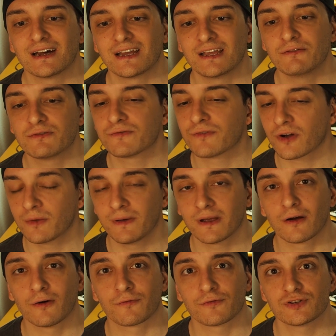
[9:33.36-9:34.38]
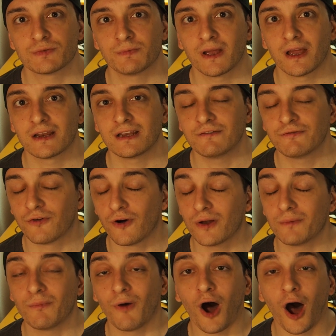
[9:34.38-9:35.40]
He was very big over in Japan. He
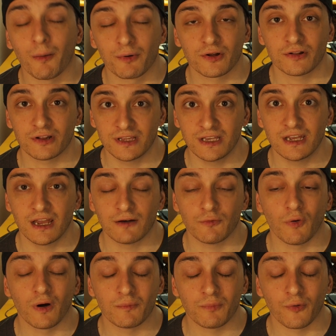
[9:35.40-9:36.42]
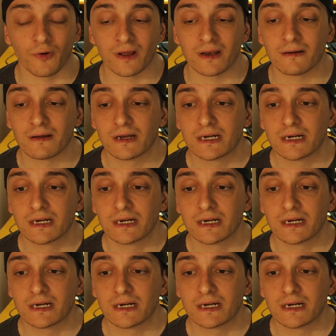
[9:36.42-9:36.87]
fought Muhammad Ali at one point.